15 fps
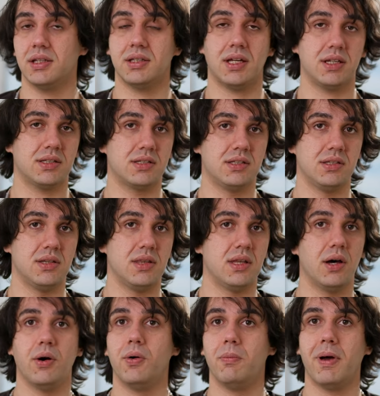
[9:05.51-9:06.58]
There is
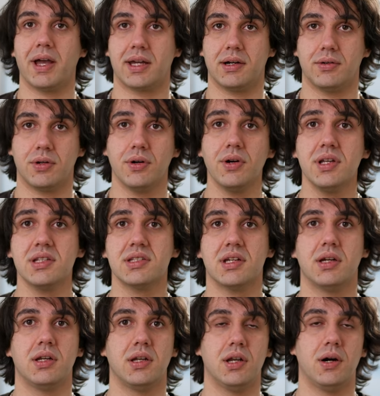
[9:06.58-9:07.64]
no background noise,
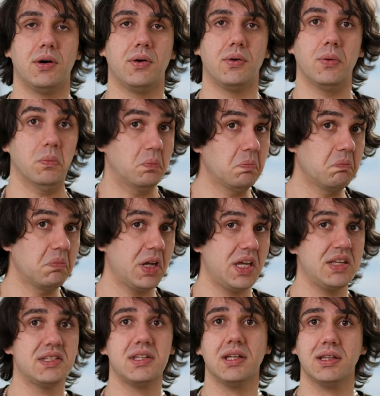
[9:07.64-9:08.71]
no
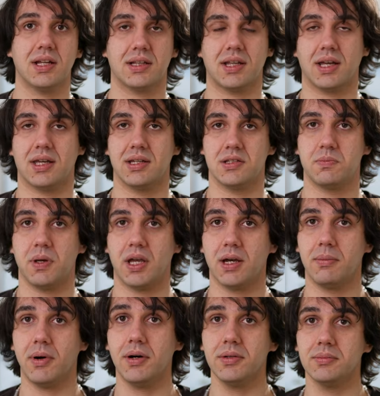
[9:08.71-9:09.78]
hissing that I can speak
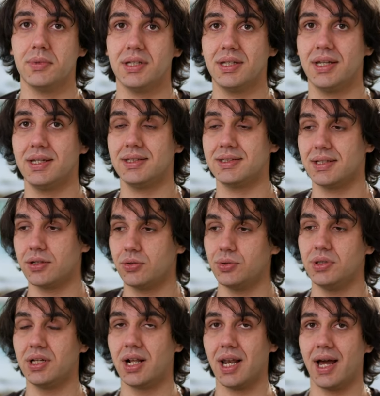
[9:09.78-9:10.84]
about, but there is a
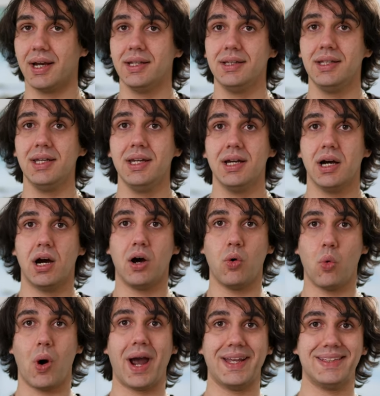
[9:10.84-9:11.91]
good clarity, a
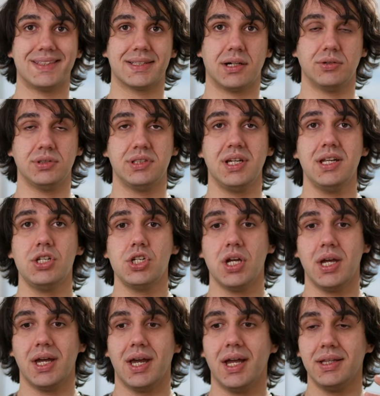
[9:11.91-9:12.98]
wide soundstage,
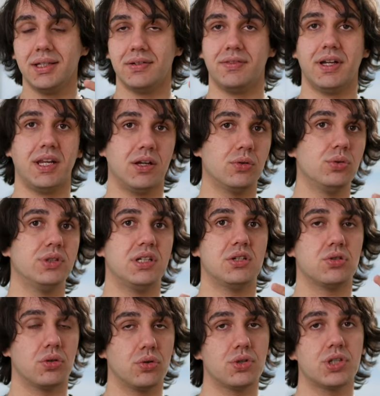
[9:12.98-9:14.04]
and a very good
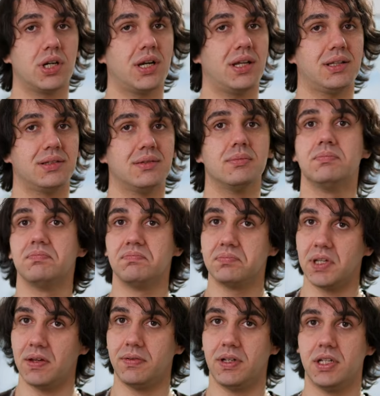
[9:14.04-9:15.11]
resolution and
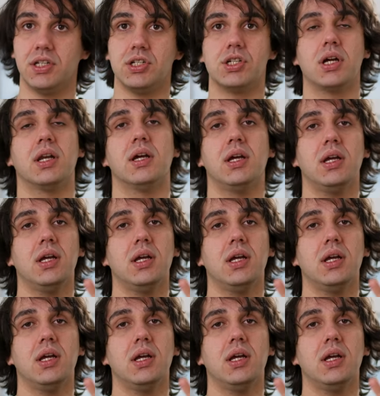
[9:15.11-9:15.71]
definition.